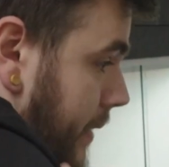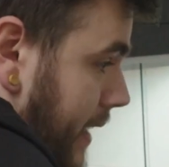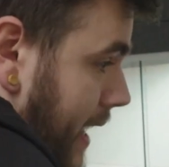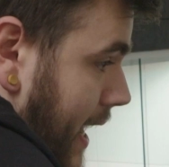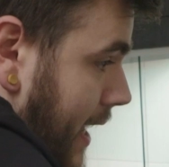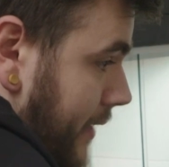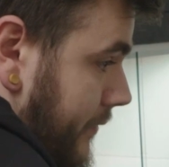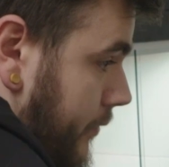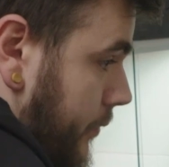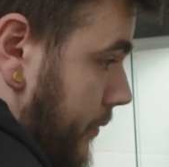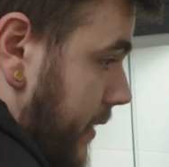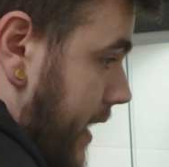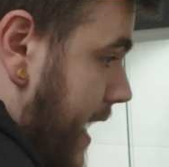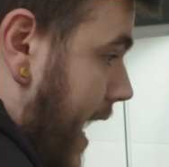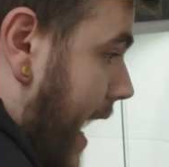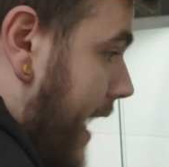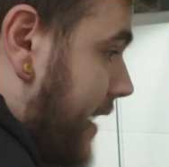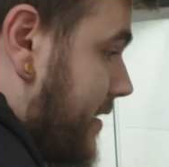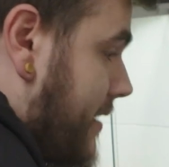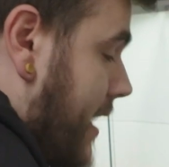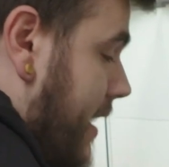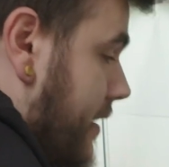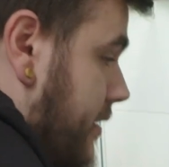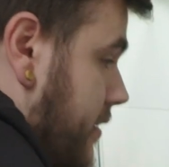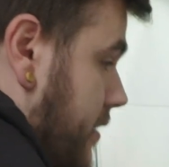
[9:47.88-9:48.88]
and have all the
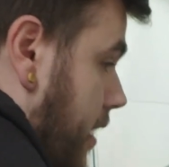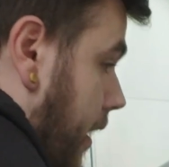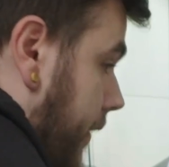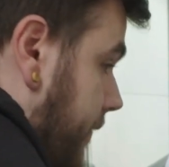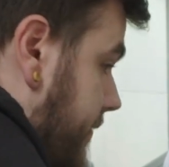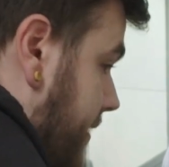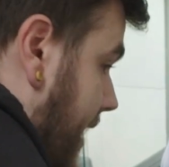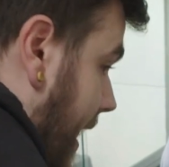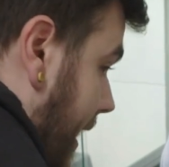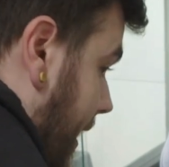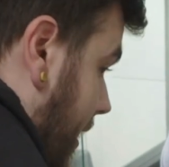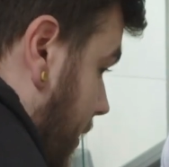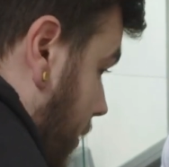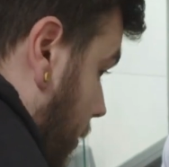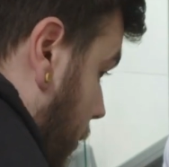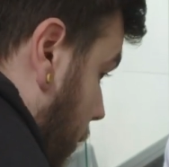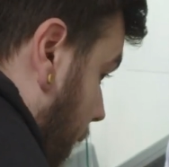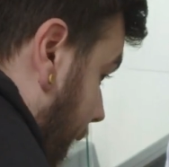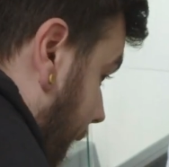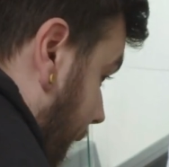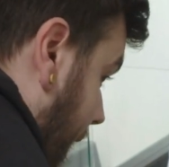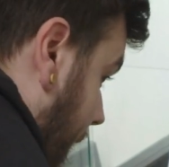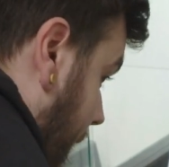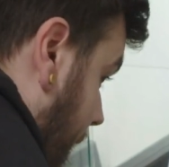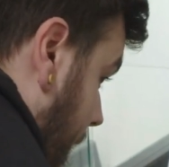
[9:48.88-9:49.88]
excess stuff taken
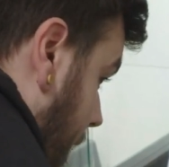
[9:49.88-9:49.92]
away.